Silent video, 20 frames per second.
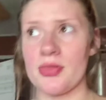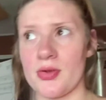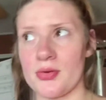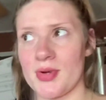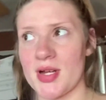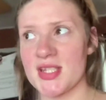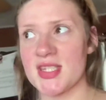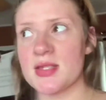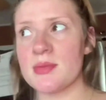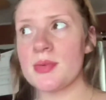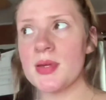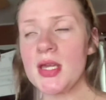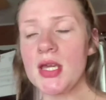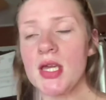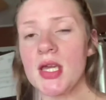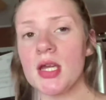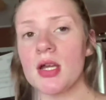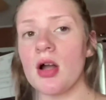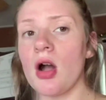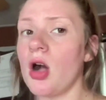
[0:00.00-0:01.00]
The recipe
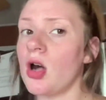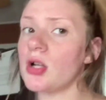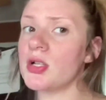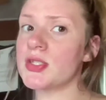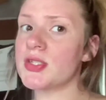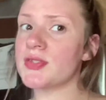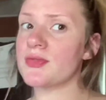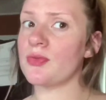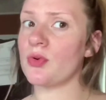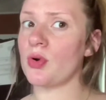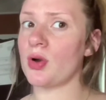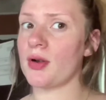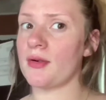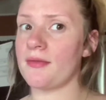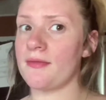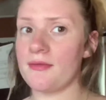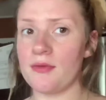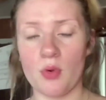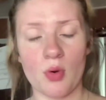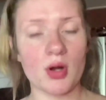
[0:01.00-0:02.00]
calls for
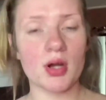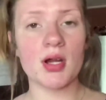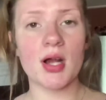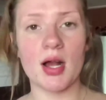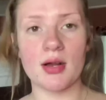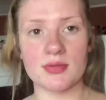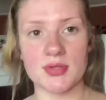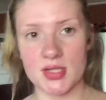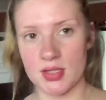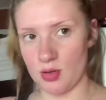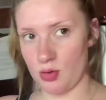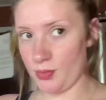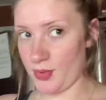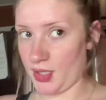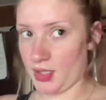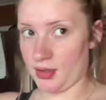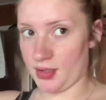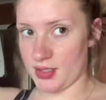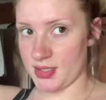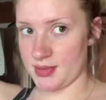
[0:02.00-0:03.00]
4 ounces, oh my
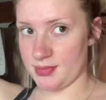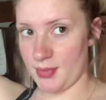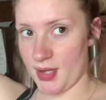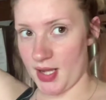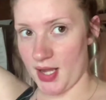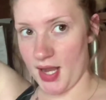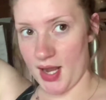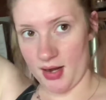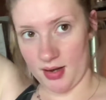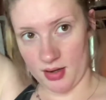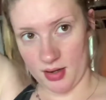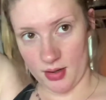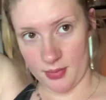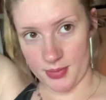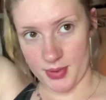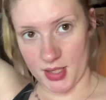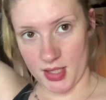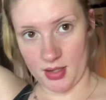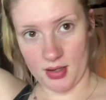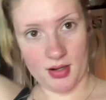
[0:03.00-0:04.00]
goodness, my hair up
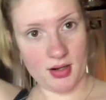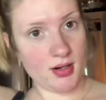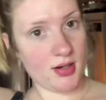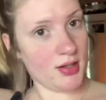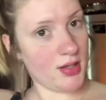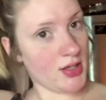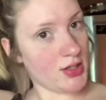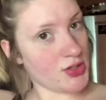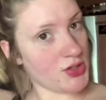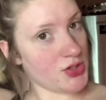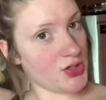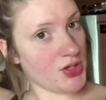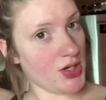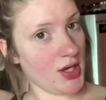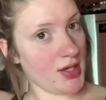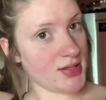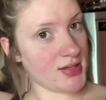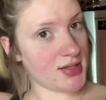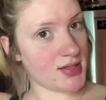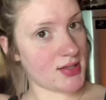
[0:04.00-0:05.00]
here is
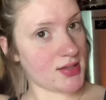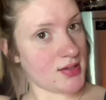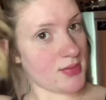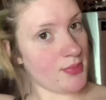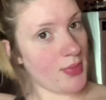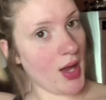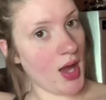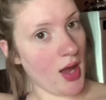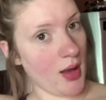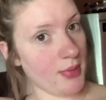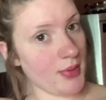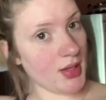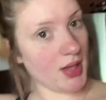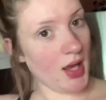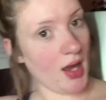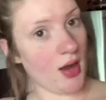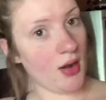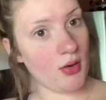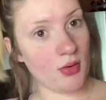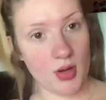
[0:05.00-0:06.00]
just popping
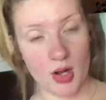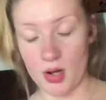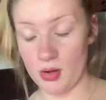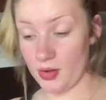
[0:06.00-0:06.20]
out.